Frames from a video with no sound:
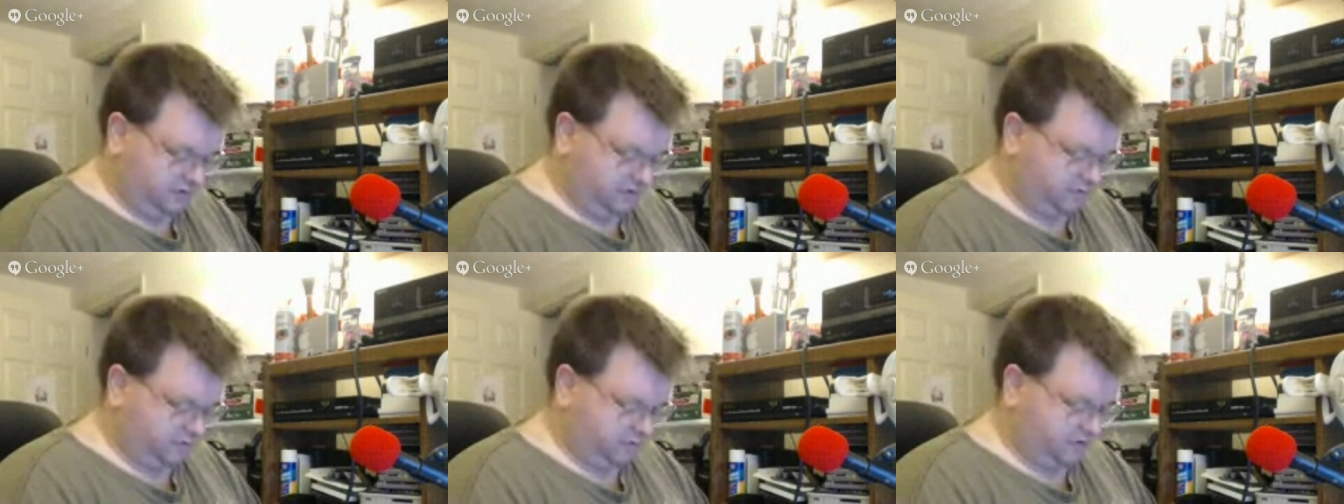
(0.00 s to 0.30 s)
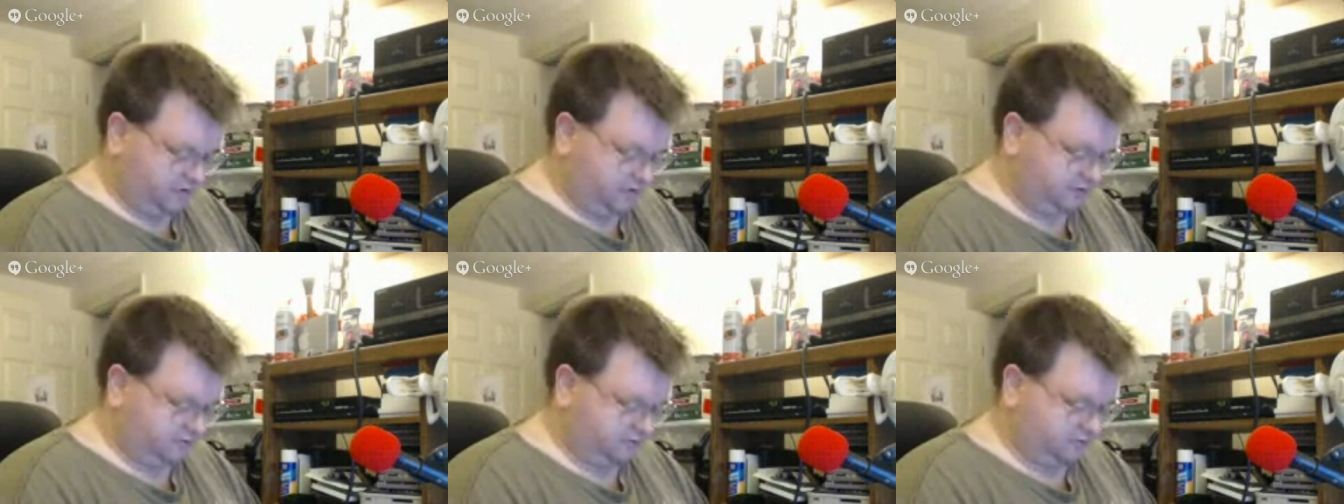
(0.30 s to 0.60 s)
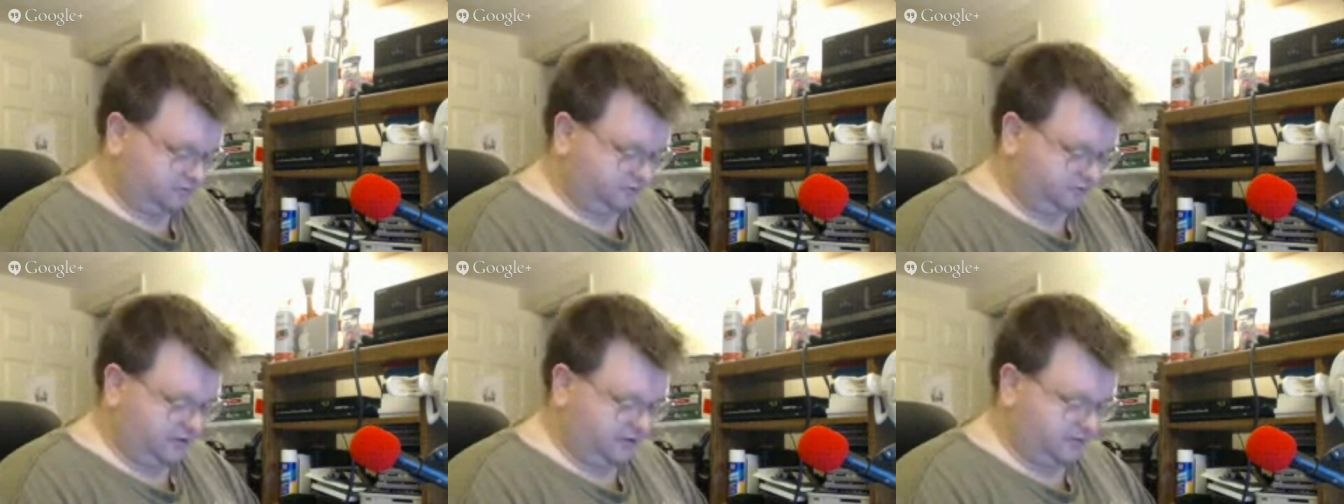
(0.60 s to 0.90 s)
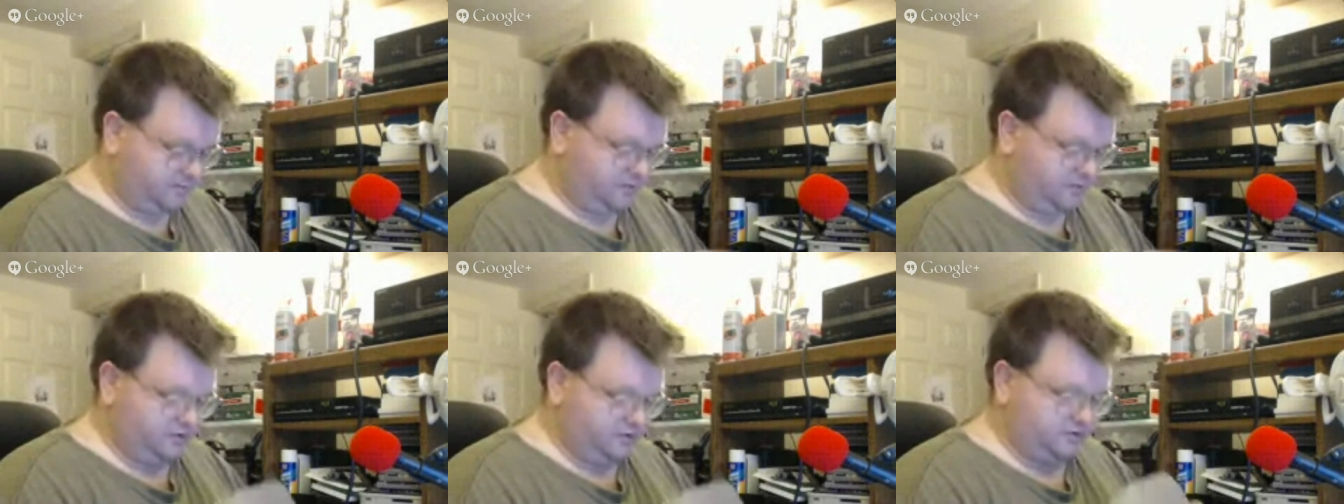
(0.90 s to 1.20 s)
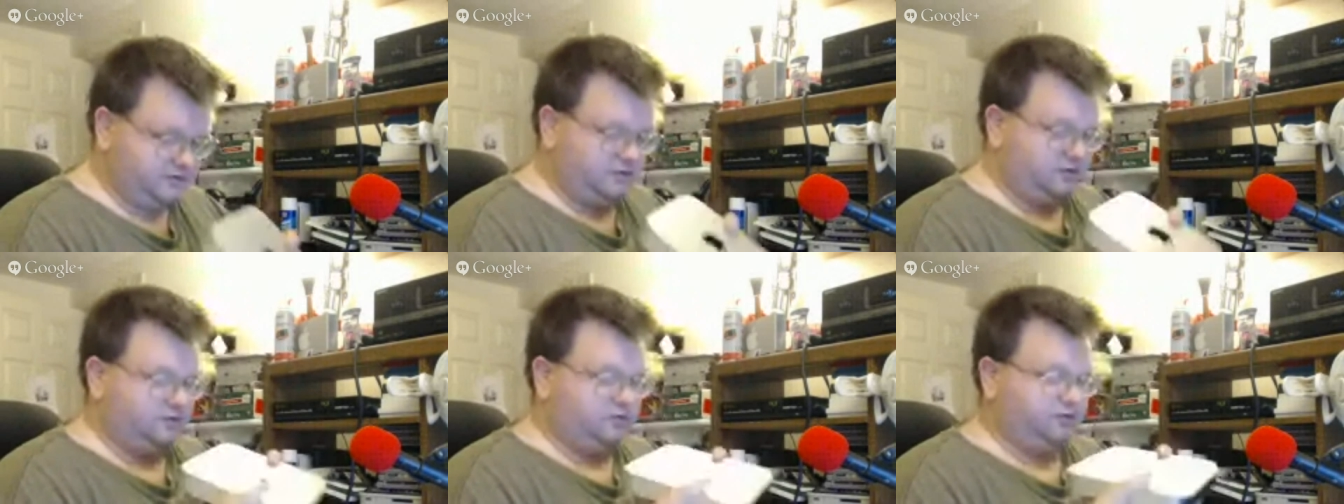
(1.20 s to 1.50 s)
otherwise, there's not much
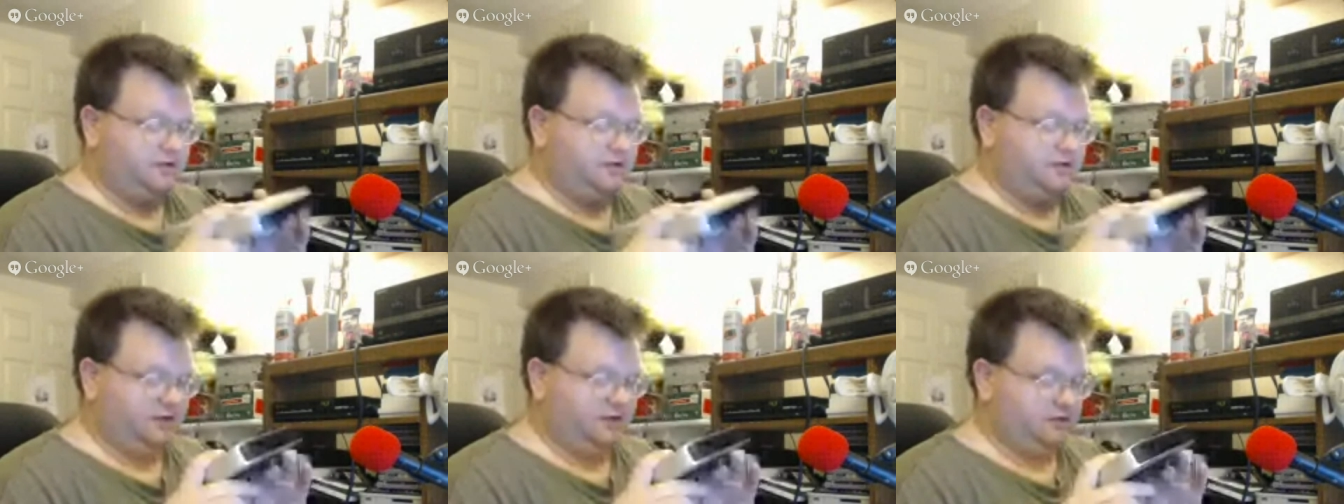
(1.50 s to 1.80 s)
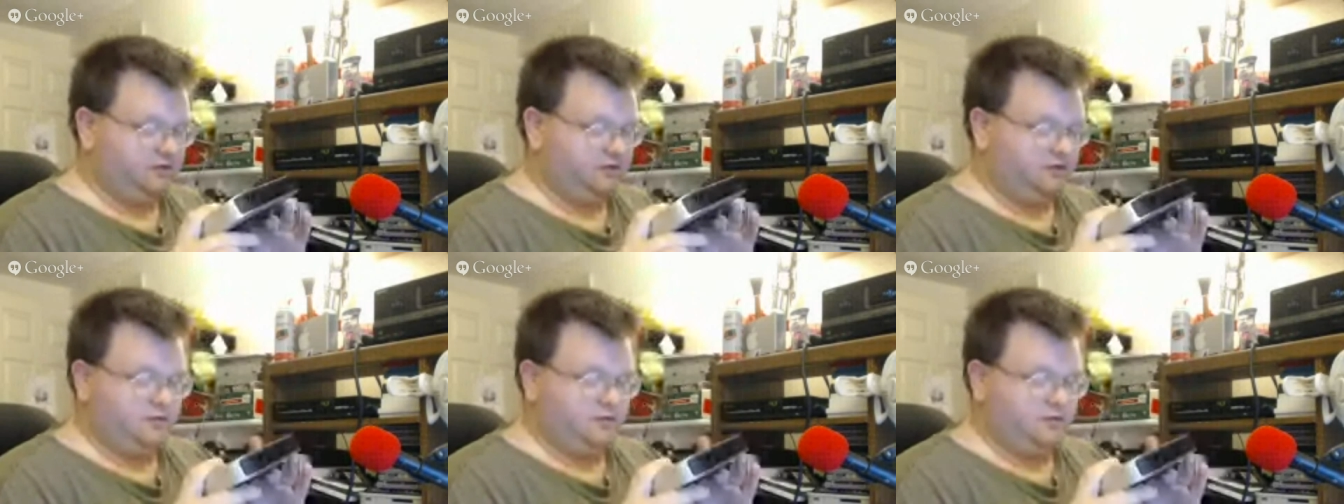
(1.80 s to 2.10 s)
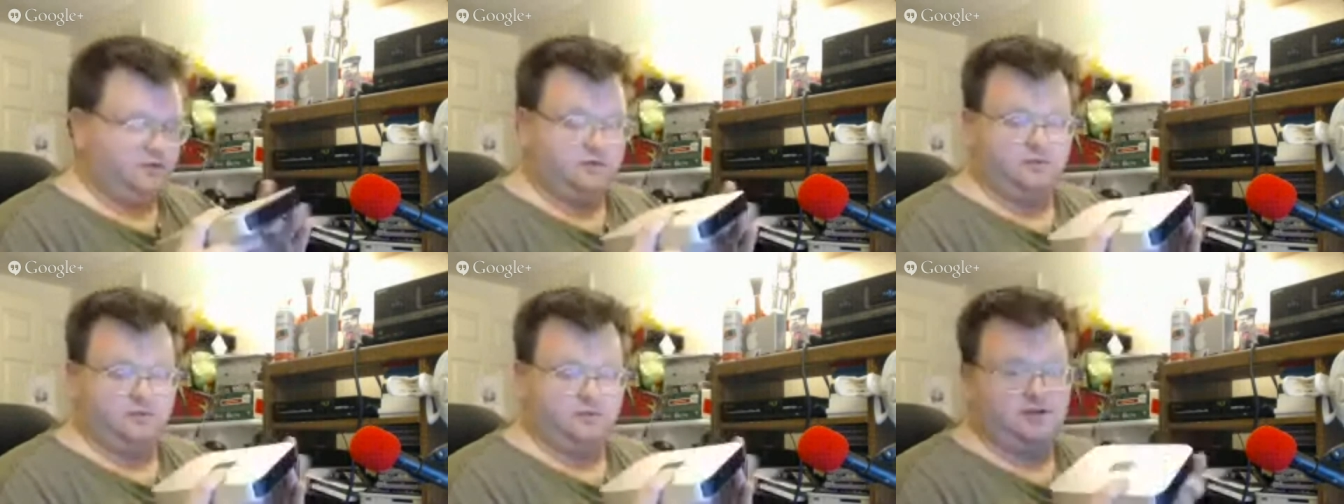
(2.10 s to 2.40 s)
else I can do.